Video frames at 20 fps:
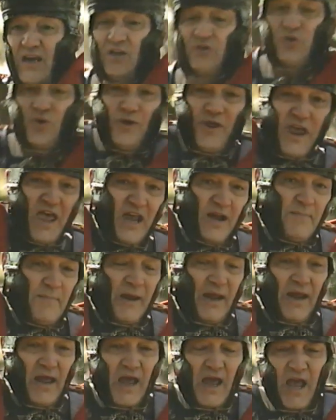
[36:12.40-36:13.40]
into the
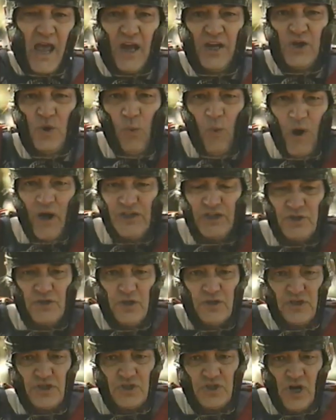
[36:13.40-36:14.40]
enemy. And you
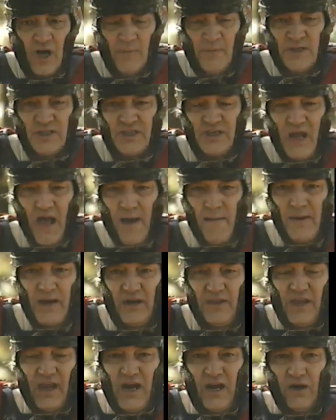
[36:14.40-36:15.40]
watch those Germans
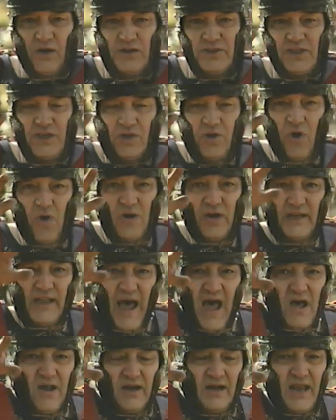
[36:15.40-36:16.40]
come and the arrows are
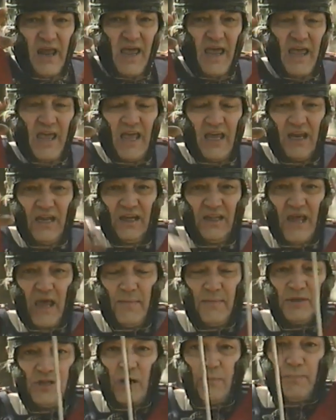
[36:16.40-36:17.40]
going down and
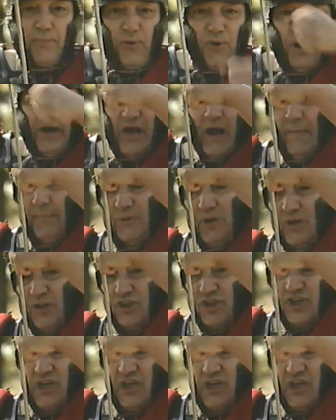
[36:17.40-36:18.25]
hitting them and they're putting up